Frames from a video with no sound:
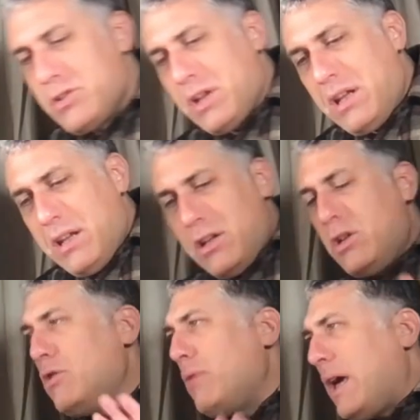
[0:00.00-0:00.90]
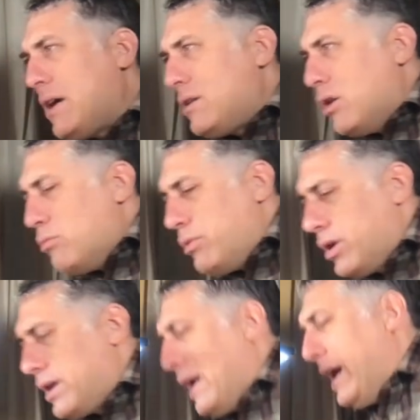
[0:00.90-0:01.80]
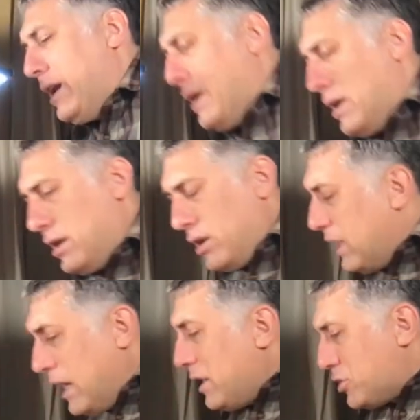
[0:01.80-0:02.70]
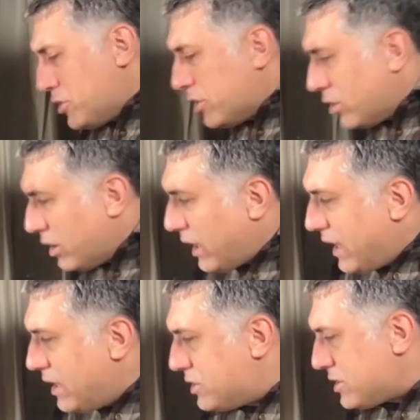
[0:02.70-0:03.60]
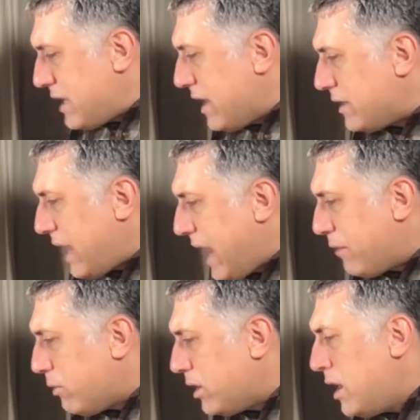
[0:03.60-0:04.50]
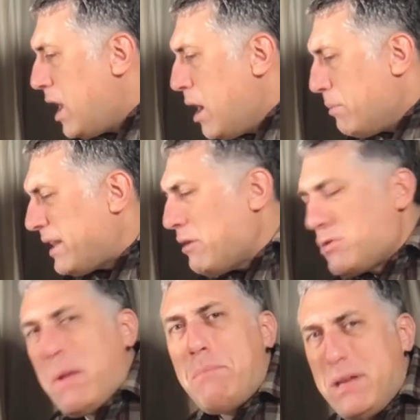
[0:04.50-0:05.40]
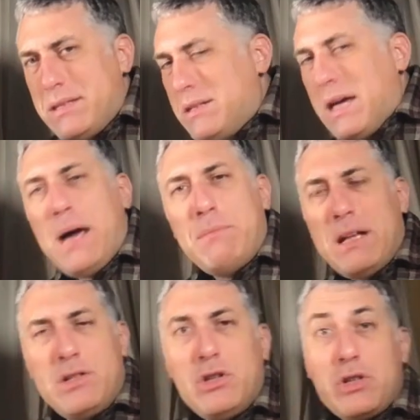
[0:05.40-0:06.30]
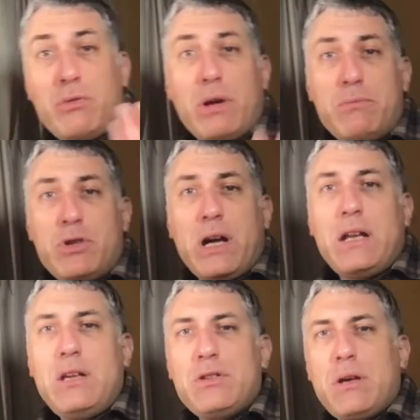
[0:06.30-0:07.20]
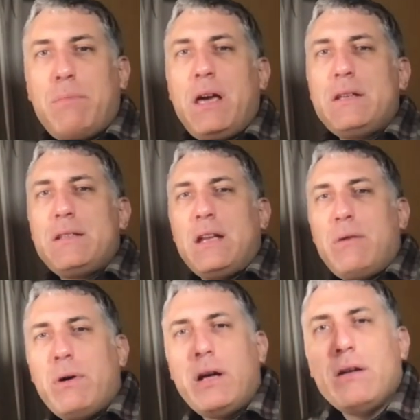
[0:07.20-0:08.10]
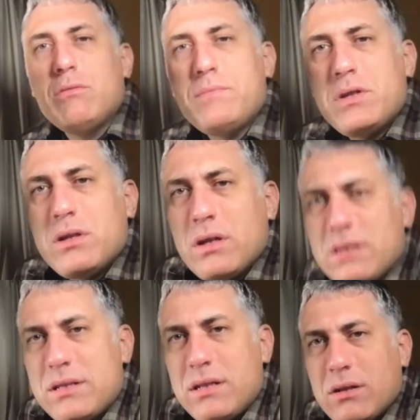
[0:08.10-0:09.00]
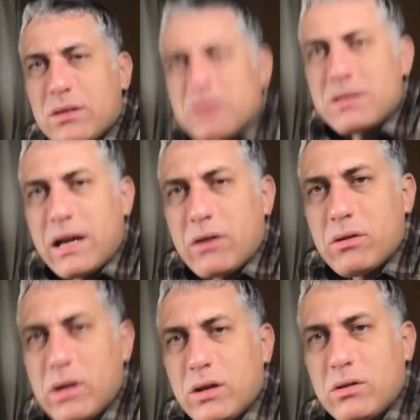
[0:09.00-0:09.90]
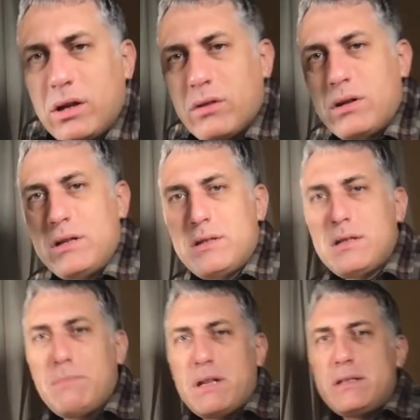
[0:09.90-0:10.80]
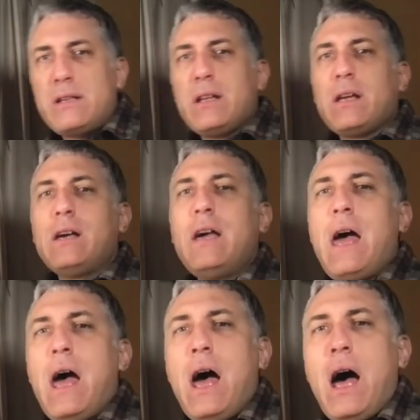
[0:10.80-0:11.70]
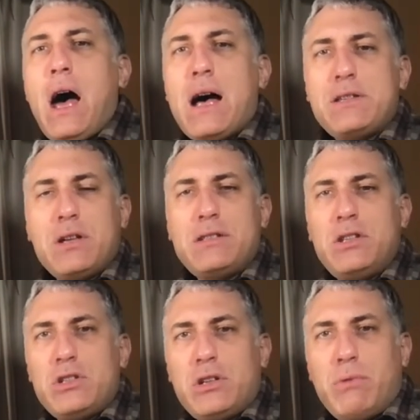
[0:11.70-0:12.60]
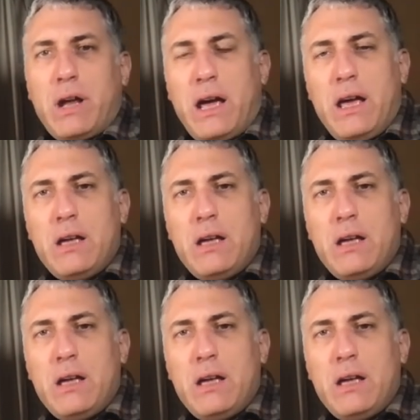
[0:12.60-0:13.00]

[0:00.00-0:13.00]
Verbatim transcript: I needed a new ink notebook and a new ink journal, and I just hadn't had one. But that was my busy time, and that's usually when I'm trying to use up inks anyway. Oops, let's tilt this down a little. You don't need to see my ceiling. Uh, so that's usually when I